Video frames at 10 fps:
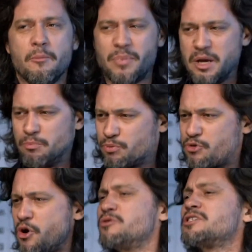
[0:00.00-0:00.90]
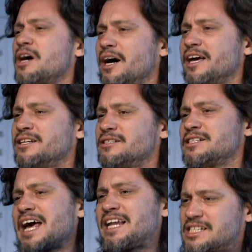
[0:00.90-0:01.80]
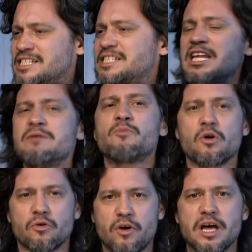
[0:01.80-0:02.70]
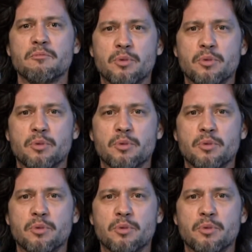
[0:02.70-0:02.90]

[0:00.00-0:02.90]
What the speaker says: be pro-science and steamroller it,